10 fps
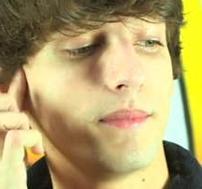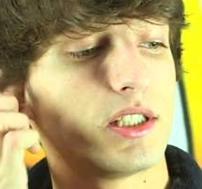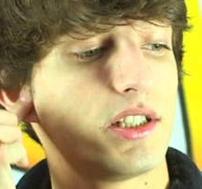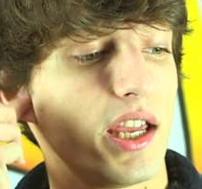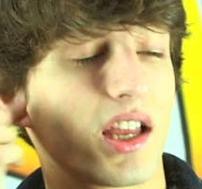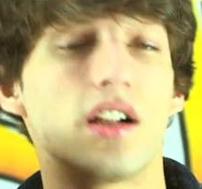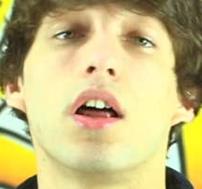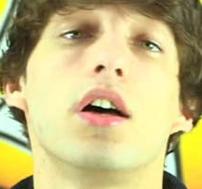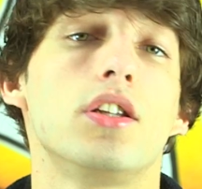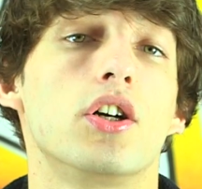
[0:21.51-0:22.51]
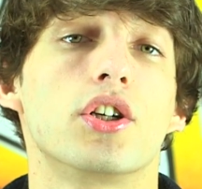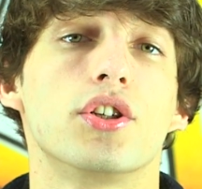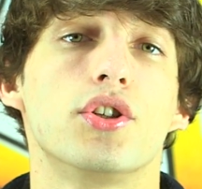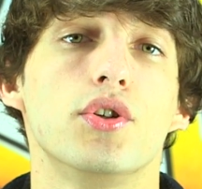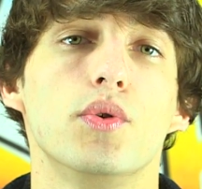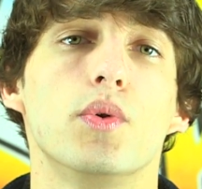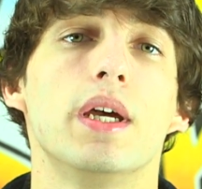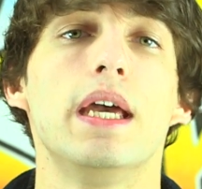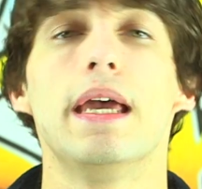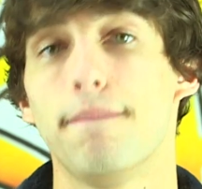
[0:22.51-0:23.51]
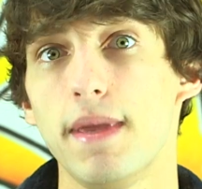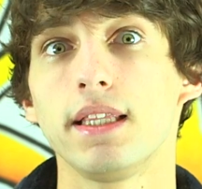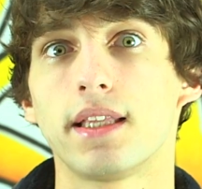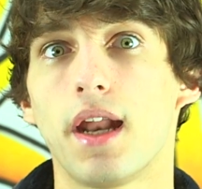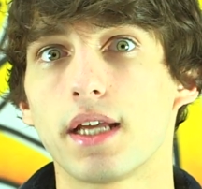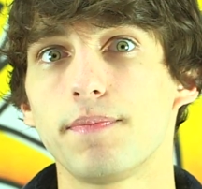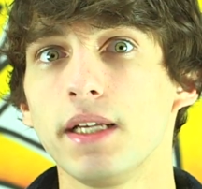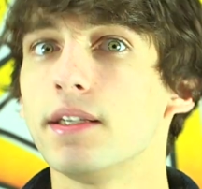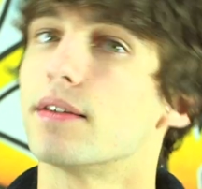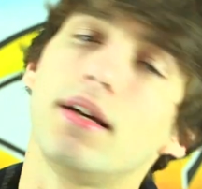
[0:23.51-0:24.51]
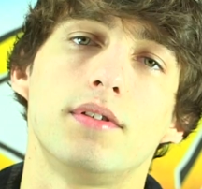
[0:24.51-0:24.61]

It's taken a lot longer to make than I expected.